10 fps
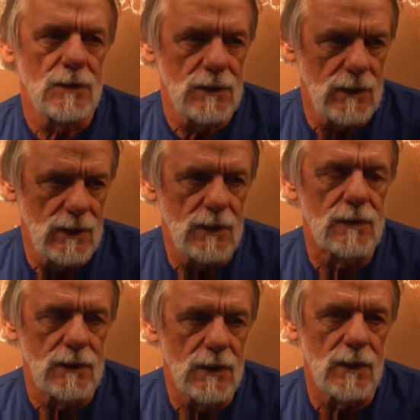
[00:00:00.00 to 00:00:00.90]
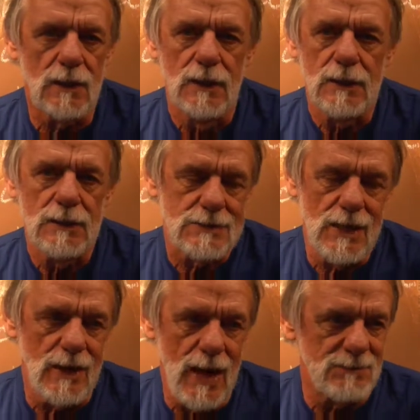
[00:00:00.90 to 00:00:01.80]
yeah, yeah. It's
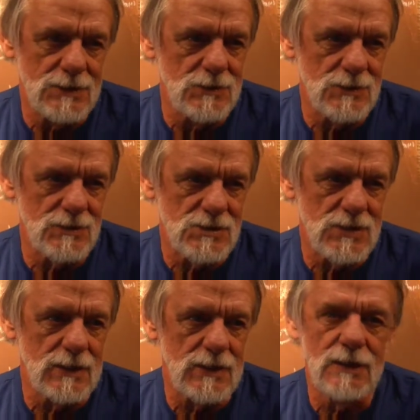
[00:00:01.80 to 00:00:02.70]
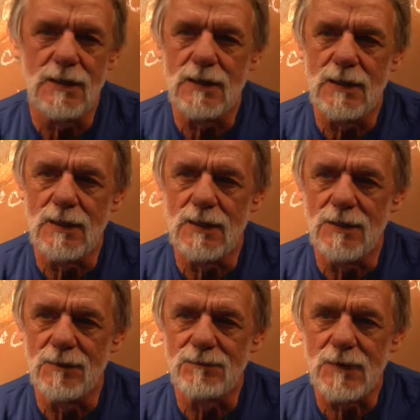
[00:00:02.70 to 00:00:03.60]
now Hampton University.
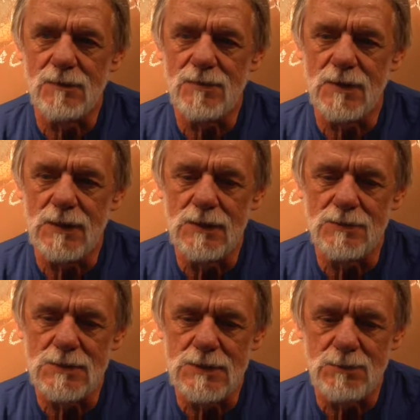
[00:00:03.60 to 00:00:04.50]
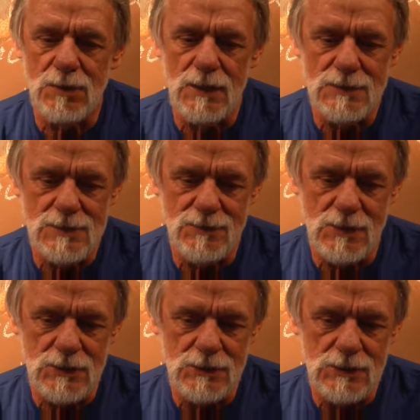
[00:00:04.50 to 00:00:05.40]
Uh, very interesting place, a
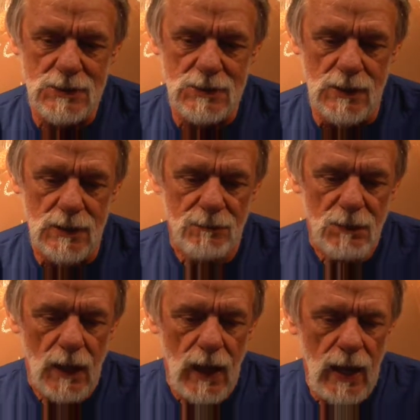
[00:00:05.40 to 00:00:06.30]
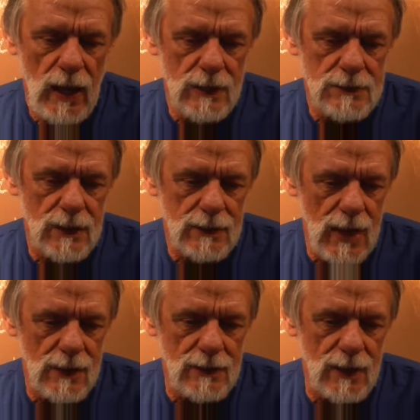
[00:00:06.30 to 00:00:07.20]
very good year. And
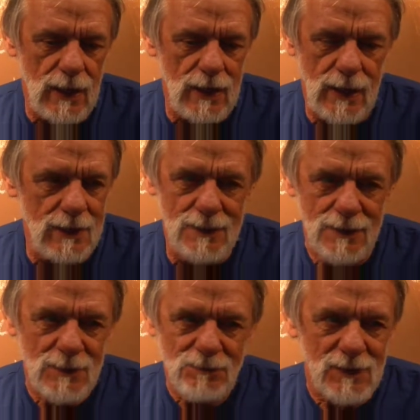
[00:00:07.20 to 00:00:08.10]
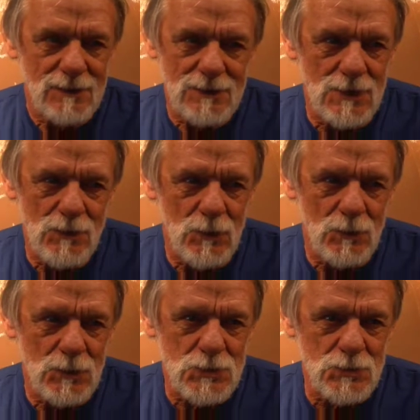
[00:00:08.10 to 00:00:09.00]
again, I, I
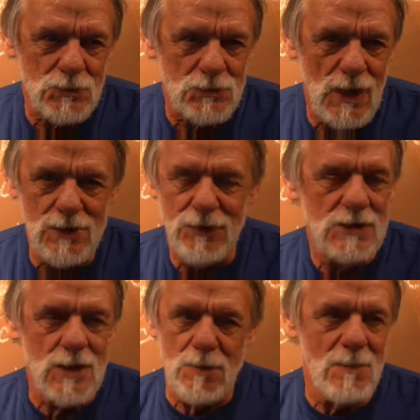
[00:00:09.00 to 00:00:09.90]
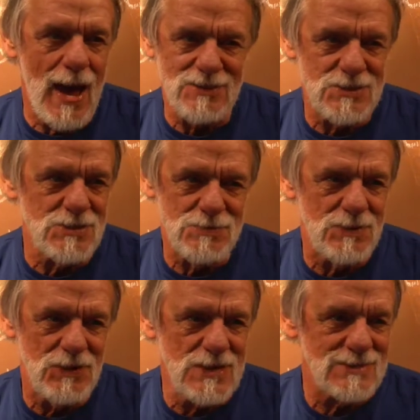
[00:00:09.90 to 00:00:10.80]
was trying to finish up a master's
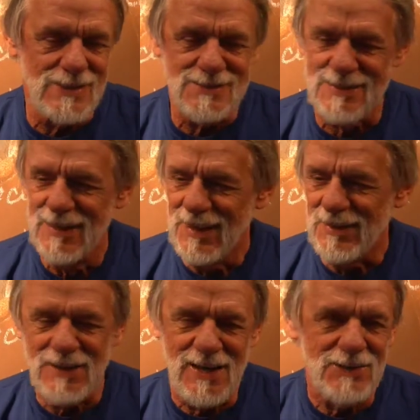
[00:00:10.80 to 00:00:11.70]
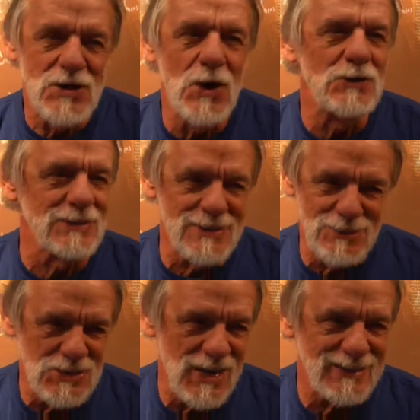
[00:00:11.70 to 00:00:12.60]
thesis that got totally
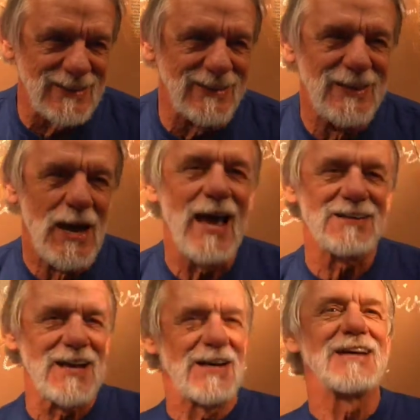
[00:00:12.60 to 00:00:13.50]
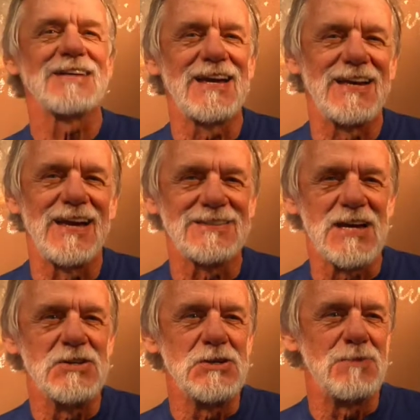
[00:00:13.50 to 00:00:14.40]
rejected, as I, as, I, as
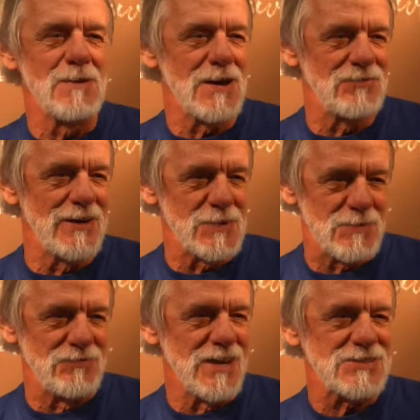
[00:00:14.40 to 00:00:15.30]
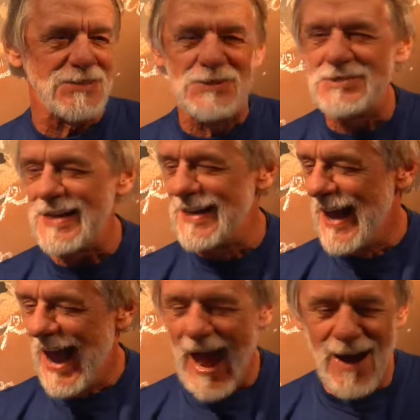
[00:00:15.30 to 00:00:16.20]
I knew by my favorite professor who said,
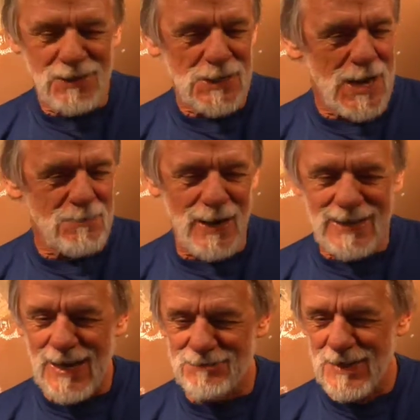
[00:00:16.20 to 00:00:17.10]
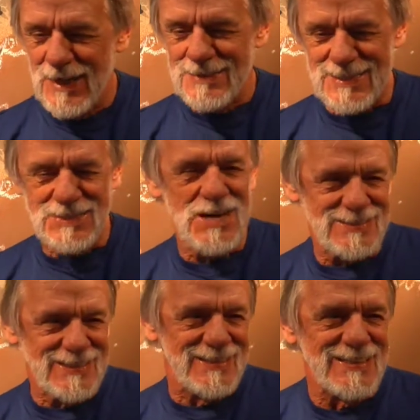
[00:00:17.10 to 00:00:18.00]
How could anybody have
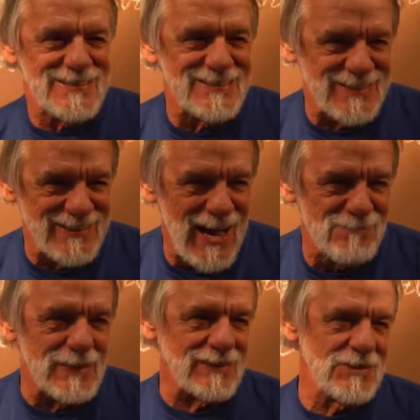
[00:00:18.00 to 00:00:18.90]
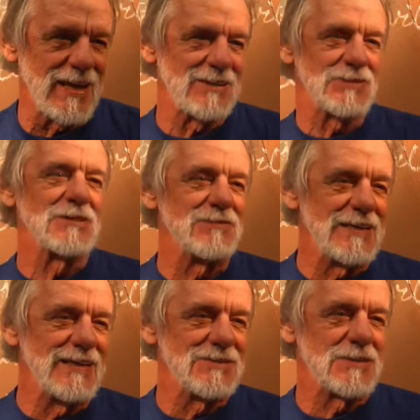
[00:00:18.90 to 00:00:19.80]
suggested this as a topic? So that sort of
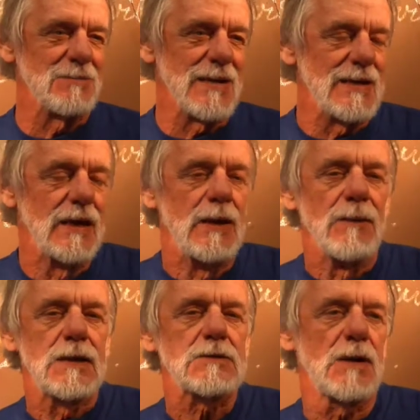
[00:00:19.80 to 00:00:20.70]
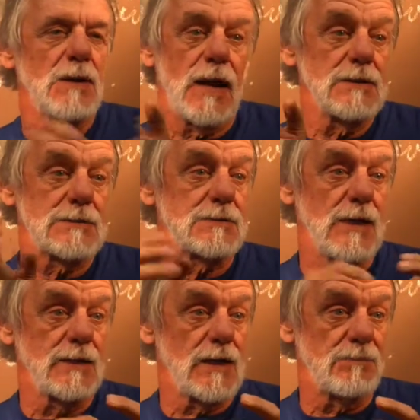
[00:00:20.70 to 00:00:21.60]
eased the break. So I, I
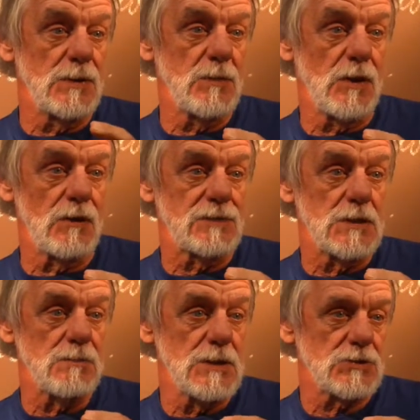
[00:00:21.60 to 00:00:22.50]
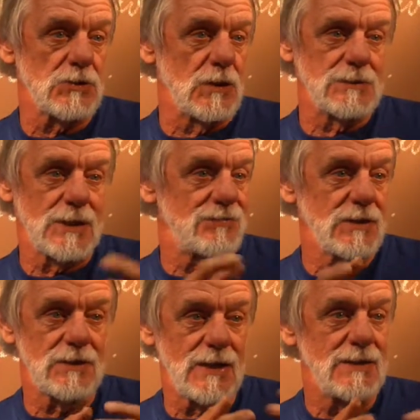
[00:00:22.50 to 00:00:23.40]
signed up and went off to the Peace Corps. I
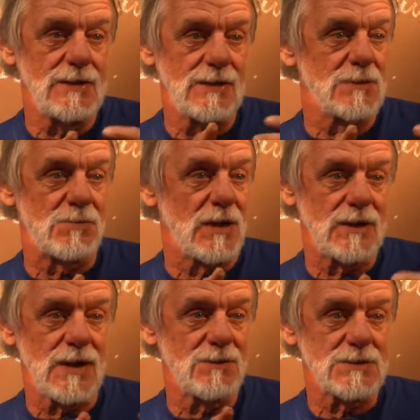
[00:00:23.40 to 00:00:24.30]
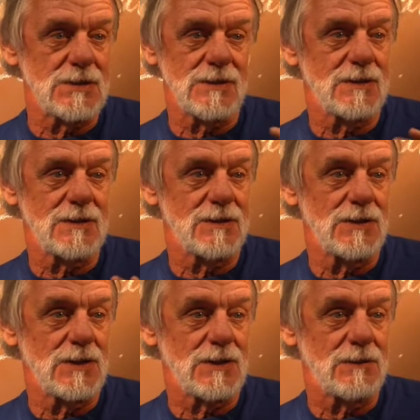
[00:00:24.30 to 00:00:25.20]
figured I needed a break. I wasn't
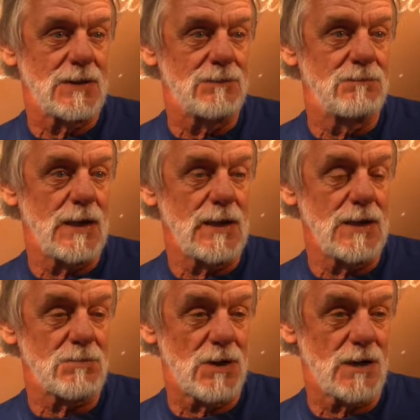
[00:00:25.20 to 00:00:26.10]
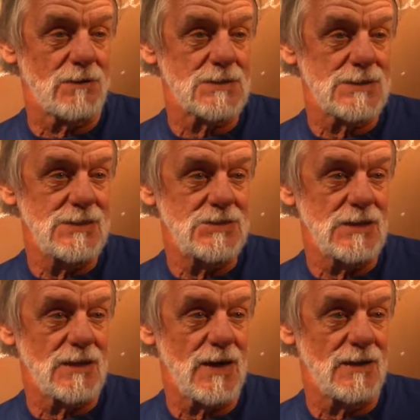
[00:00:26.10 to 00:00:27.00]
going to make any progress
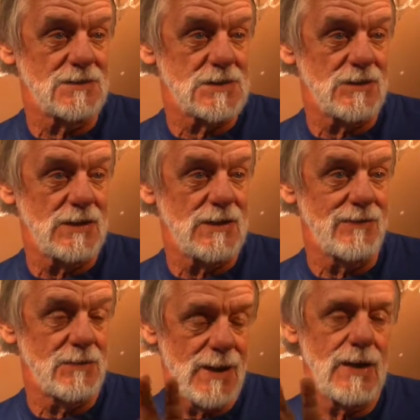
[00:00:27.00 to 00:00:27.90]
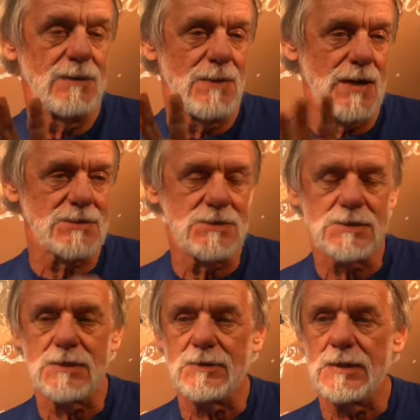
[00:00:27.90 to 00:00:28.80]
teaching in college if I didn't have a ma master's
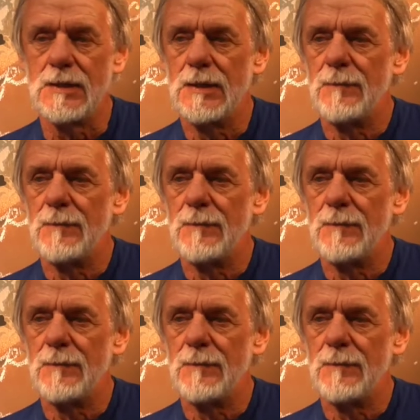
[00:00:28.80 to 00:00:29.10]
degree.